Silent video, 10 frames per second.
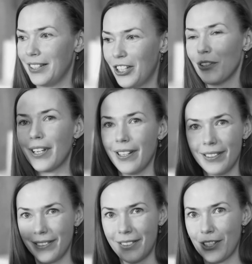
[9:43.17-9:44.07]
took
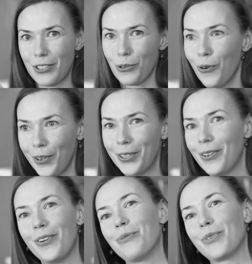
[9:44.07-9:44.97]
it, destroyed
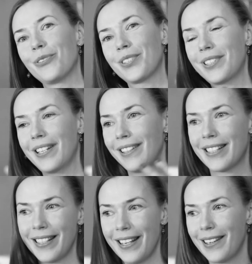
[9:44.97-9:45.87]
almost. And
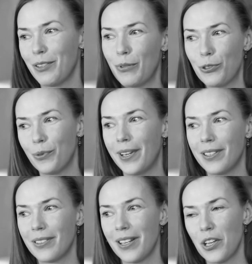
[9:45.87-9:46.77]
it's like in
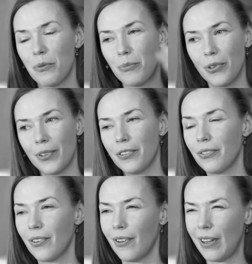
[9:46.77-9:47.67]
between
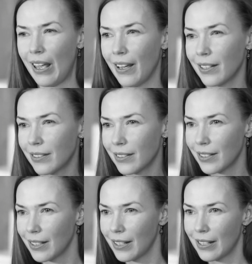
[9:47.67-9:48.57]
beautiful and
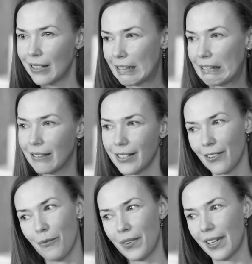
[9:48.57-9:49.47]

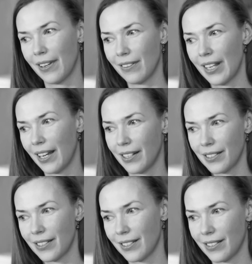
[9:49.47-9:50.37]
something
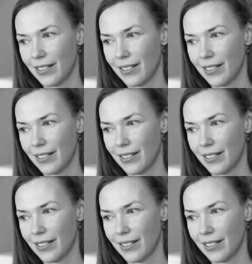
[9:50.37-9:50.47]
that's,